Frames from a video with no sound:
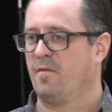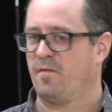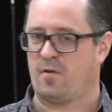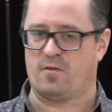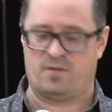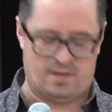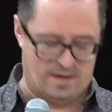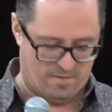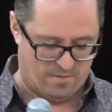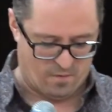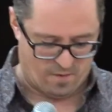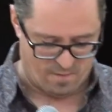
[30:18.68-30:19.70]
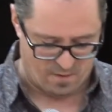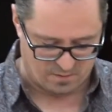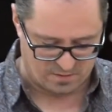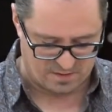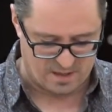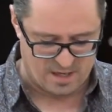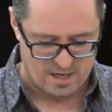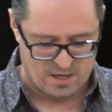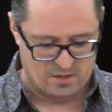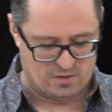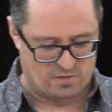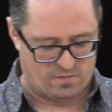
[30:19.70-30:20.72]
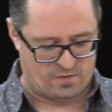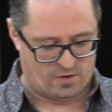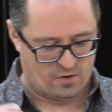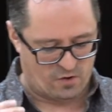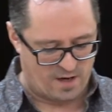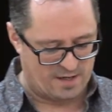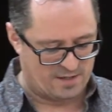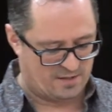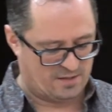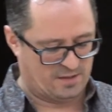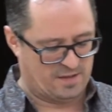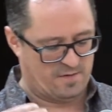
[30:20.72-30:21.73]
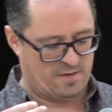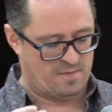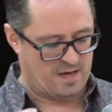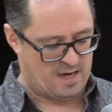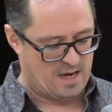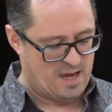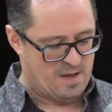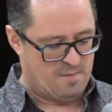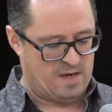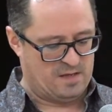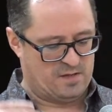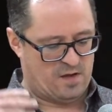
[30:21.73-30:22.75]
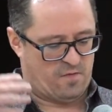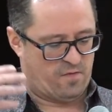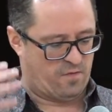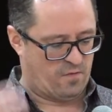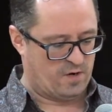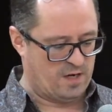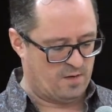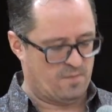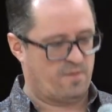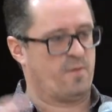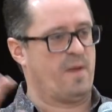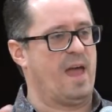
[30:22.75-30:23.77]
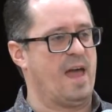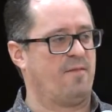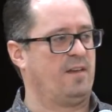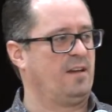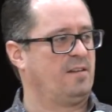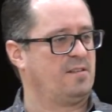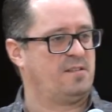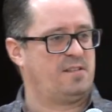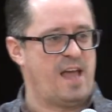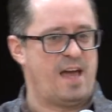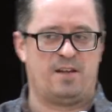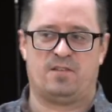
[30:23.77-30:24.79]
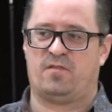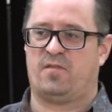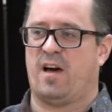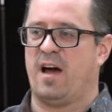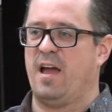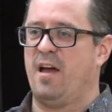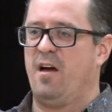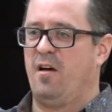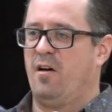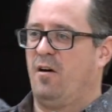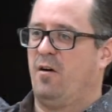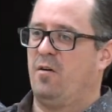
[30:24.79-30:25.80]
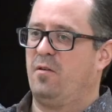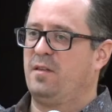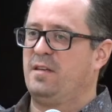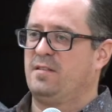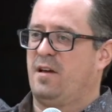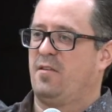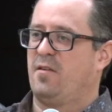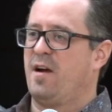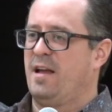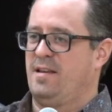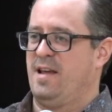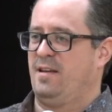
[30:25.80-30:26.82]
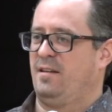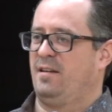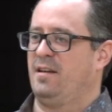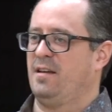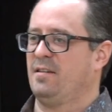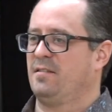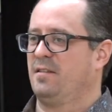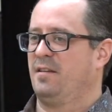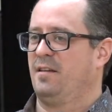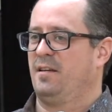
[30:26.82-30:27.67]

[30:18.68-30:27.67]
first and foremost. So for Christ to live in me means a freedom from having to satisfy all these other identities.